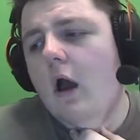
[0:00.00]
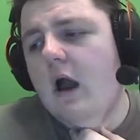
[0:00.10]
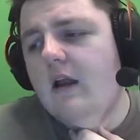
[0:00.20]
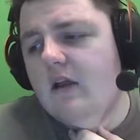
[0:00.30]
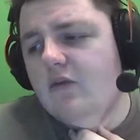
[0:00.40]

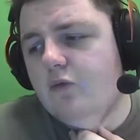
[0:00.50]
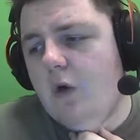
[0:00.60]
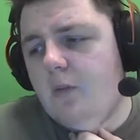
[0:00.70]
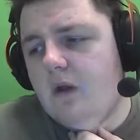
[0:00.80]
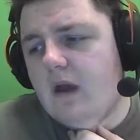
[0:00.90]
And that's
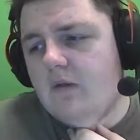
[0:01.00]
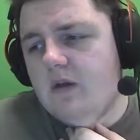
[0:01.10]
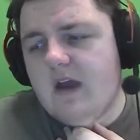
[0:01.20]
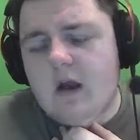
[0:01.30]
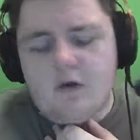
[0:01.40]
Robert
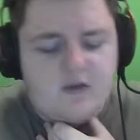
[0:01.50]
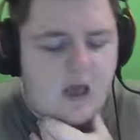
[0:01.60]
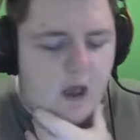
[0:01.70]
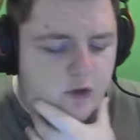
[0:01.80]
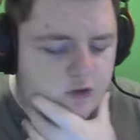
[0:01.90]

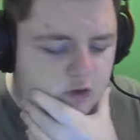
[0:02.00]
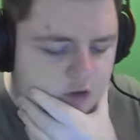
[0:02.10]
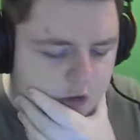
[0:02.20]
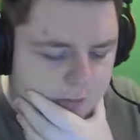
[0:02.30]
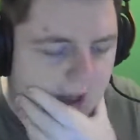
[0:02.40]
Lewandowski. Just to
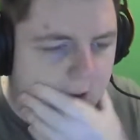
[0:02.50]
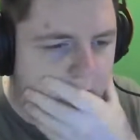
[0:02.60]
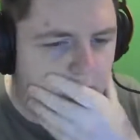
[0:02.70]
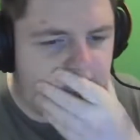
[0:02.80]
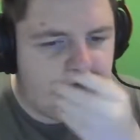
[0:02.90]
the back
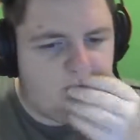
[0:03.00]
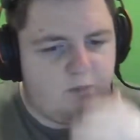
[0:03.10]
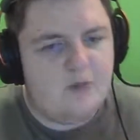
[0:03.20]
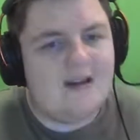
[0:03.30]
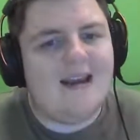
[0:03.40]
post, just
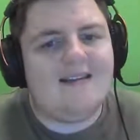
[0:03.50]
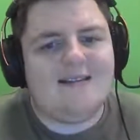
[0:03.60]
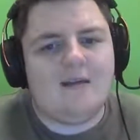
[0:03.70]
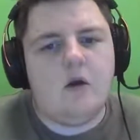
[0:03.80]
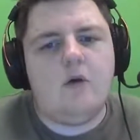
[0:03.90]

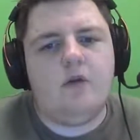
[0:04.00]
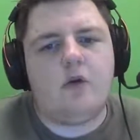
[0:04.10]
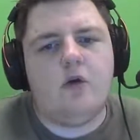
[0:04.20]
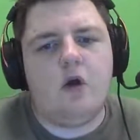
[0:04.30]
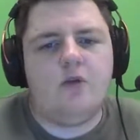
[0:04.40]
blazes it over the
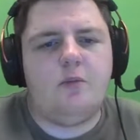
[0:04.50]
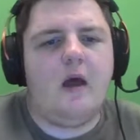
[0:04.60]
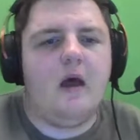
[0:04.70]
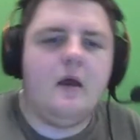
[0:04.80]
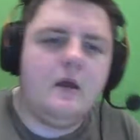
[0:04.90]

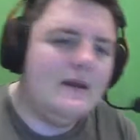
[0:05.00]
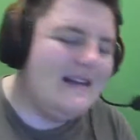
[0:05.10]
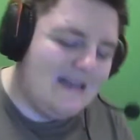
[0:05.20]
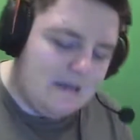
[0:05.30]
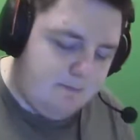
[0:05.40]
crossbar.
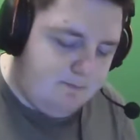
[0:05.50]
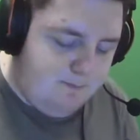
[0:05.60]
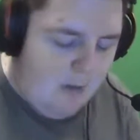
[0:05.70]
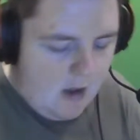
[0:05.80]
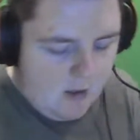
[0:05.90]

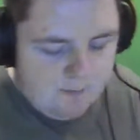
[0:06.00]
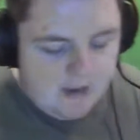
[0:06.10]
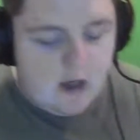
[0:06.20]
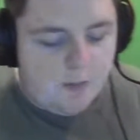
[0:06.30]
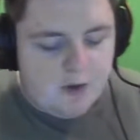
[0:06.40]

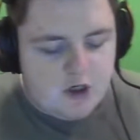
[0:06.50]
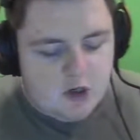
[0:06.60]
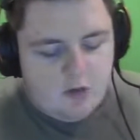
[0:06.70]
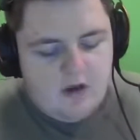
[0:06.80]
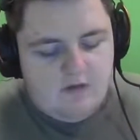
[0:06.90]
Big
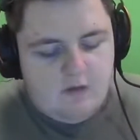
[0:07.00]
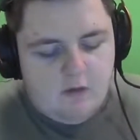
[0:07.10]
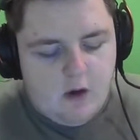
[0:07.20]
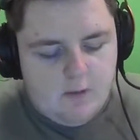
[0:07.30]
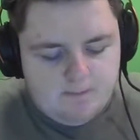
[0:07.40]
opportunity
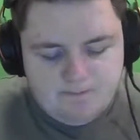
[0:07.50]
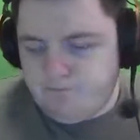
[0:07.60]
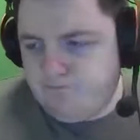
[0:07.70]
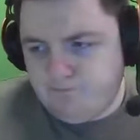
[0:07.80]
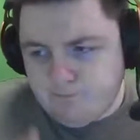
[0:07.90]
for
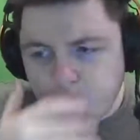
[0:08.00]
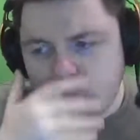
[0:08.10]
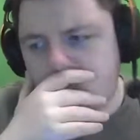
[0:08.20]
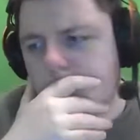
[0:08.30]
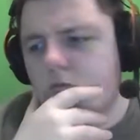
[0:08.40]

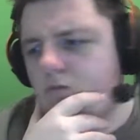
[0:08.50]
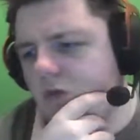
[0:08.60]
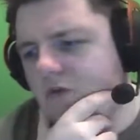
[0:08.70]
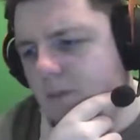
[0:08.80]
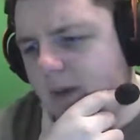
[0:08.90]

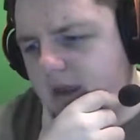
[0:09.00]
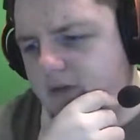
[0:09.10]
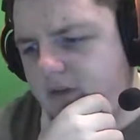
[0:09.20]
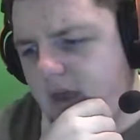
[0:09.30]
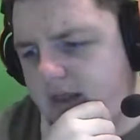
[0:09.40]
Bayern
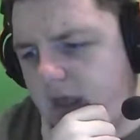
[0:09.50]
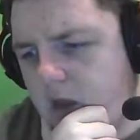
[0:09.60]
to take that